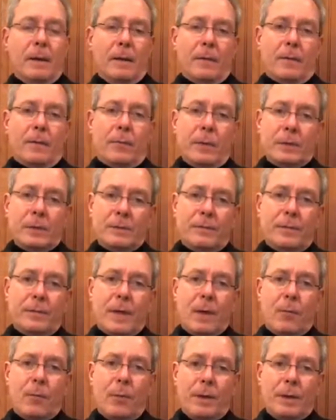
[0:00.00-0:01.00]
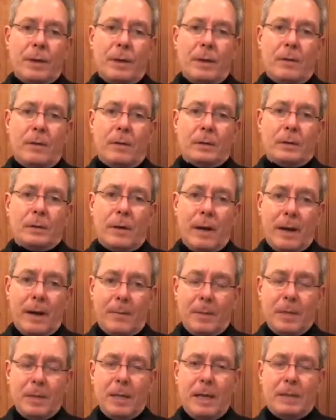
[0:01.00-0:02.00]
the reason for that 1 year is there have
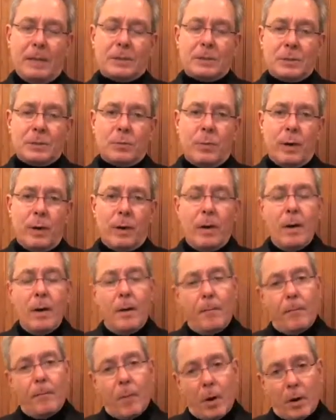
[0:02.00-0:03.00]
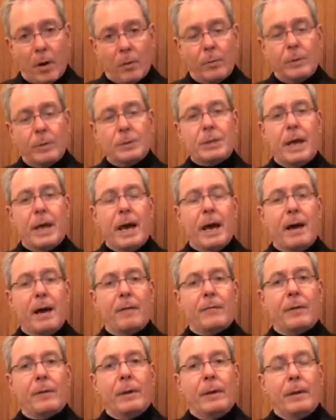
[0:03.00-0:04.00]
been cases where borrowers have